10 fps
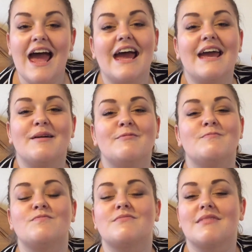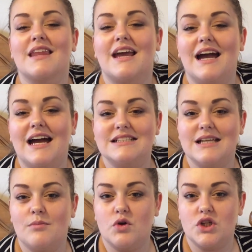And
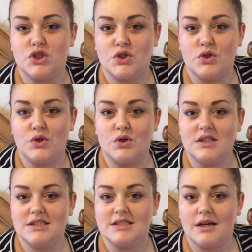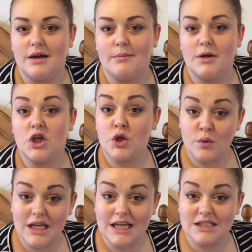I'm going to do some
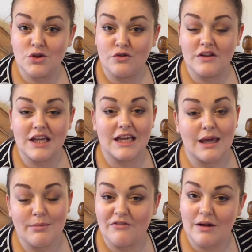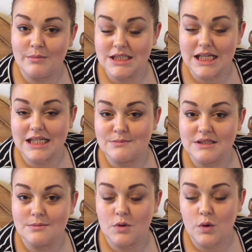Q&As, hopefully get my family to ask me
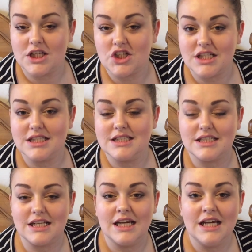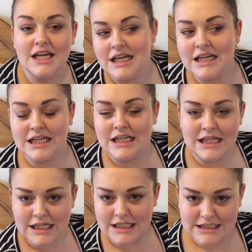some questions and
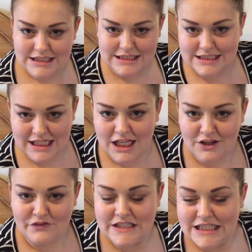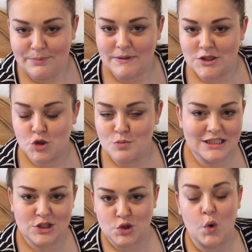delve deep into
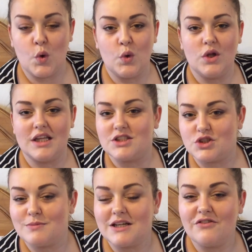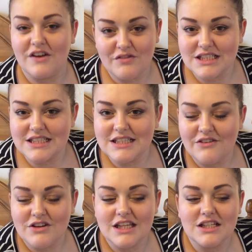my soul and do my favourites and
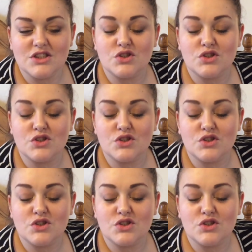everything.